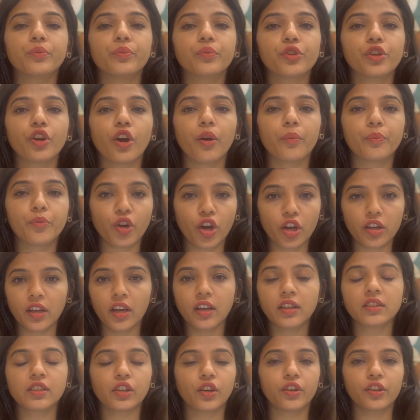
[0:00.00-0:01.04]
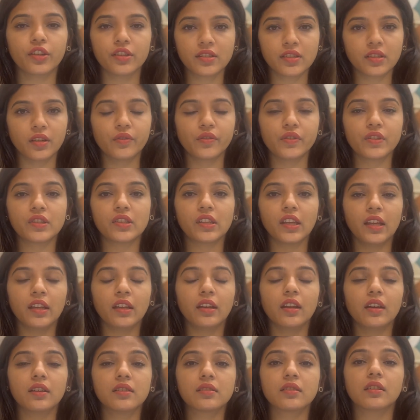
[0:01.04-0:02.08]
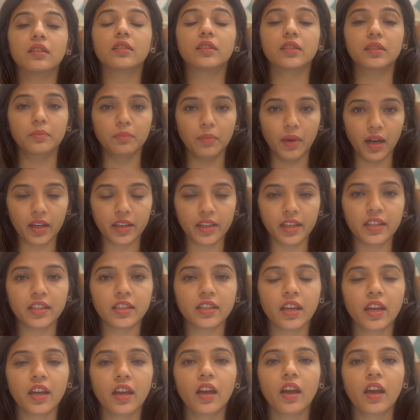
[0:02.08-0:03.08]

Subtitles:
your product or your service in a certain market,